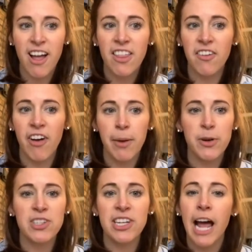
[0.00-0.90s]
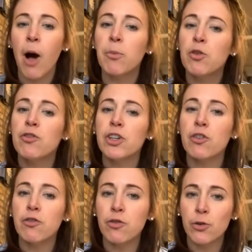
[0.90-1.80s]
The fiber is gonna help you feel
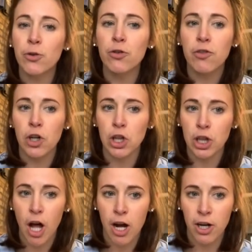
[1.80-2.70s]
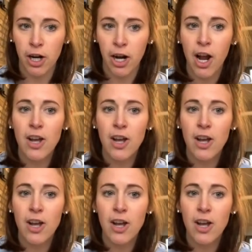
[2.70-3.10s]
full for longer.